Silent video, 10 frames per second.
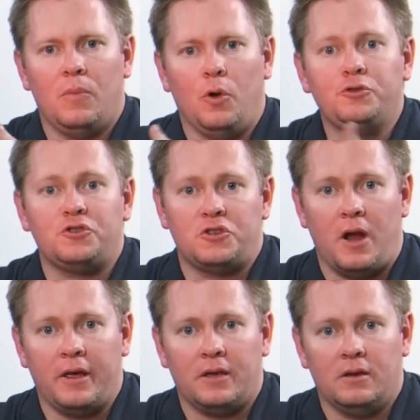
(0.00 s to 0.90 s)

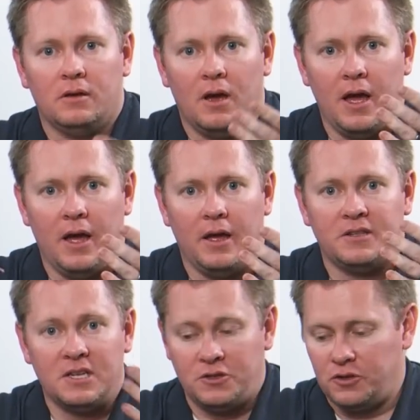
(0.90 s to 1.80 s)
ultrasonic
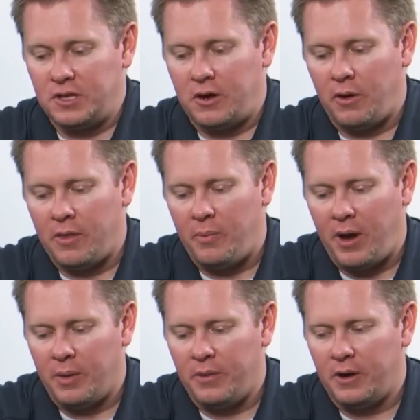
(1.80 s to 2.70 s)
sensors that are on the
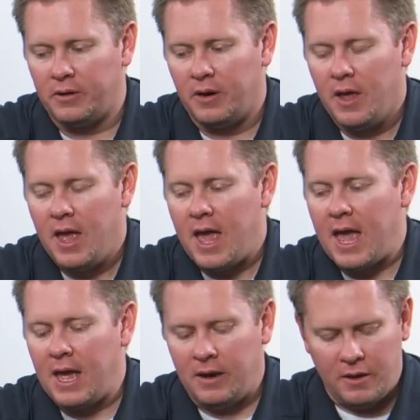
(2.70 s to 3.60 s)
bottom there,
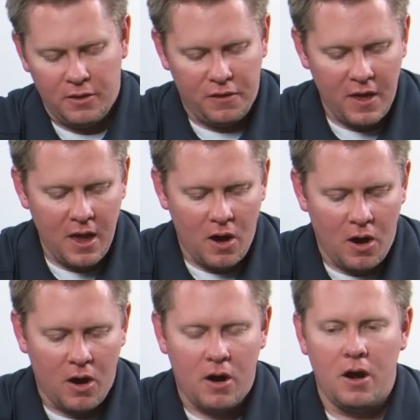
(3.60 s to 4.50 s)
and they
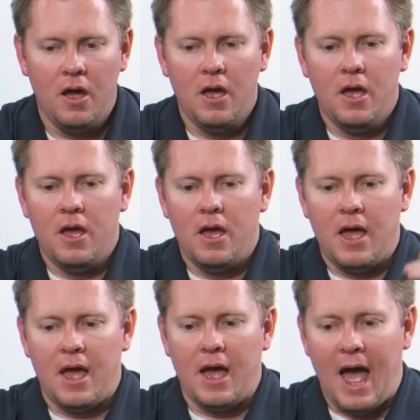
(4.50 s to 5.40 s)
are
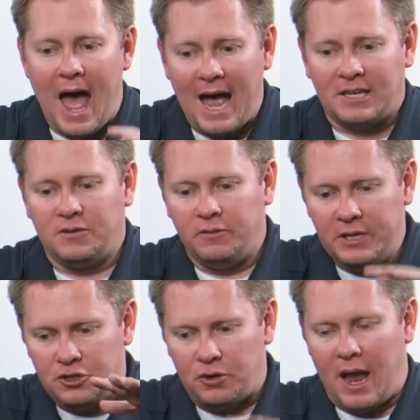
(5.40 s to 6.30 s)

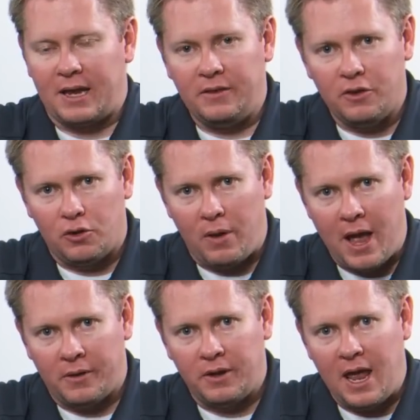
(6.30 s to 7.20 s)
actively tracking the
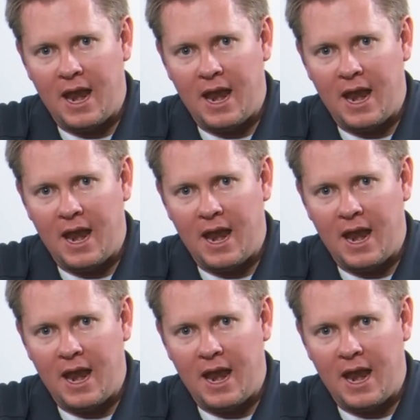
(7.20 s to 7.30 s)
ground.